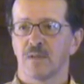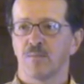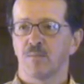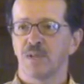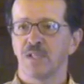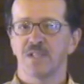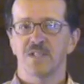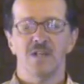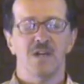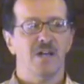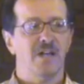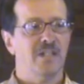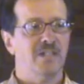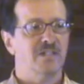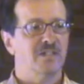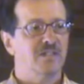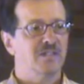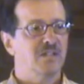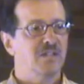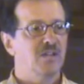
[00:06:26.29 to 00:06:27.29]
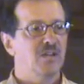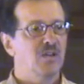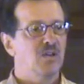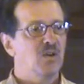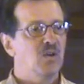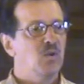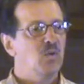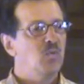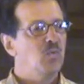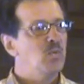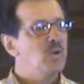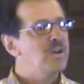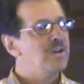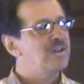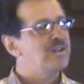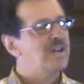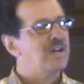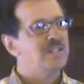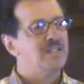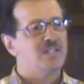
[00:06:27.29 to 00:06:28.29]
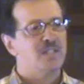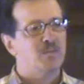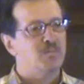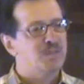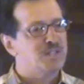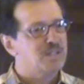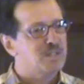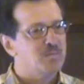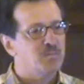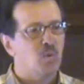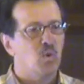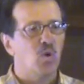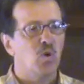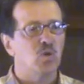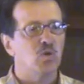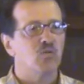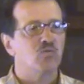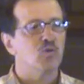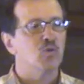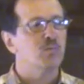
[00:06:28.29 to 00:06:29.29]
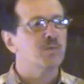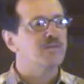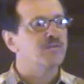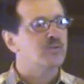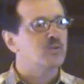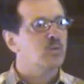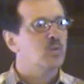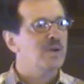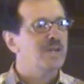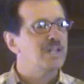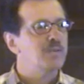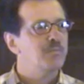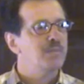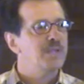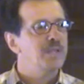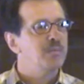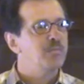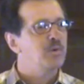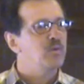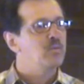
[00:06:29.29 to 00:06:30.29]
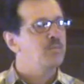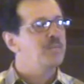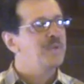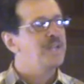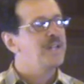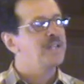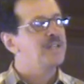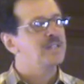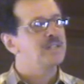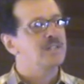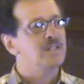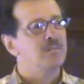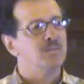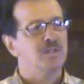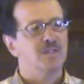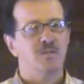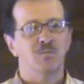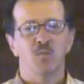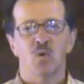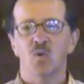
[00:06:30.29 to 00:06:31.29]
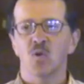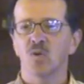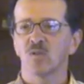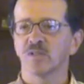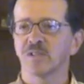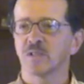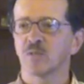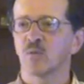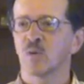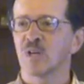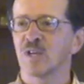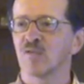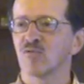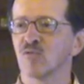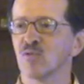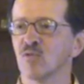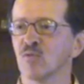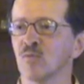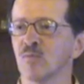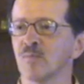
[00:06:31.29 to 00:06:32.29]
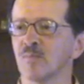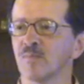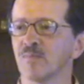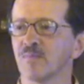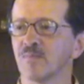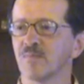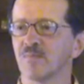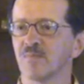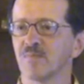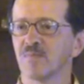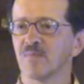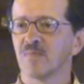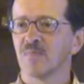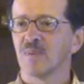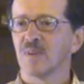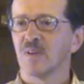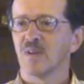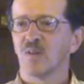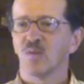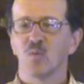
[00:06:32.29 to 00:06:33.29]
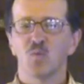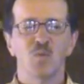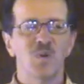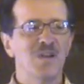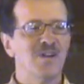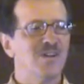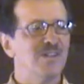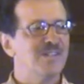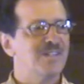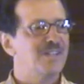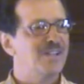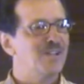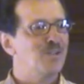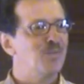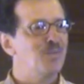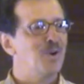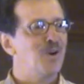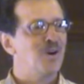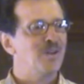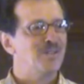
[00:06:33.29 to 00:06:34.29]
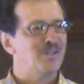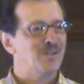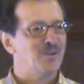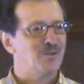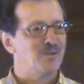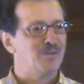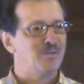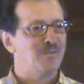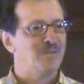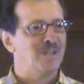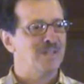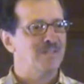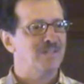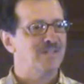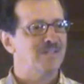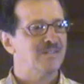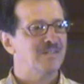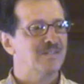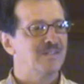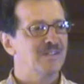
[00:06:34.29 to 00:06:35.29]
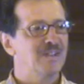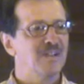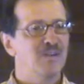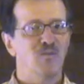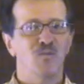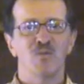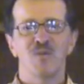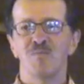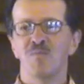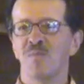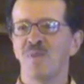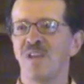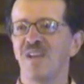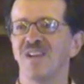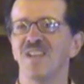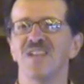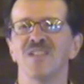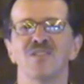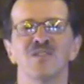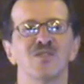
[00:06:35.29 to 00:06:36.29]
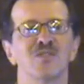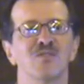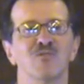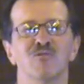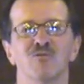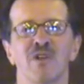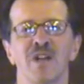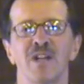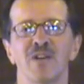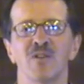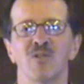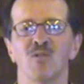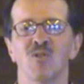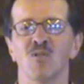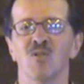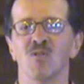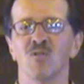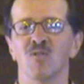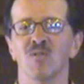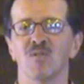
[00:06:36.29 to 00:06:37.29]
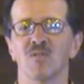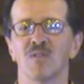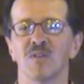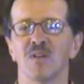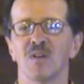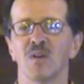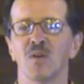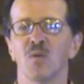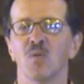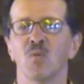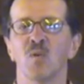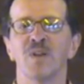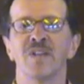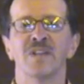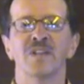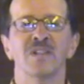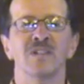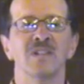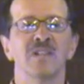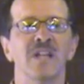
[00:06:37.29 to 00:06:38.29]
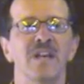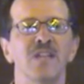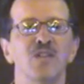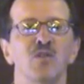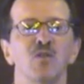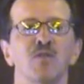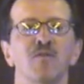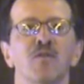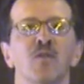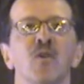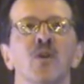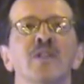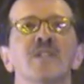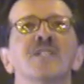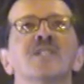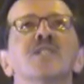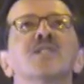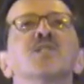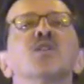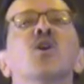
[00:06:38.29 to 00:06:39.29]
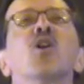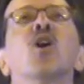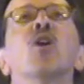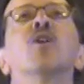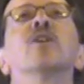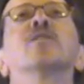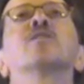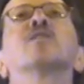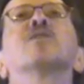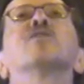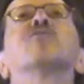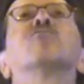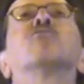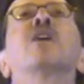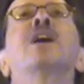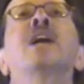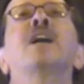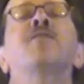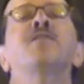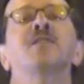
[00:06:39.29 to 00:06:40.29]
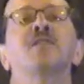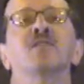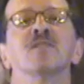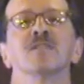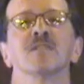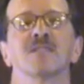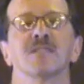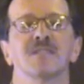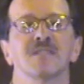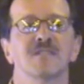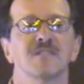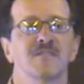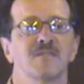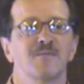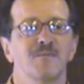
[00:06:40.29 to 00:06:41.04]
Besides, we are not some small group of 20 people meeting in some small square room. We are Del Mar Toastmasters. We meet in this great hall where you can let your voice soar to the rafters.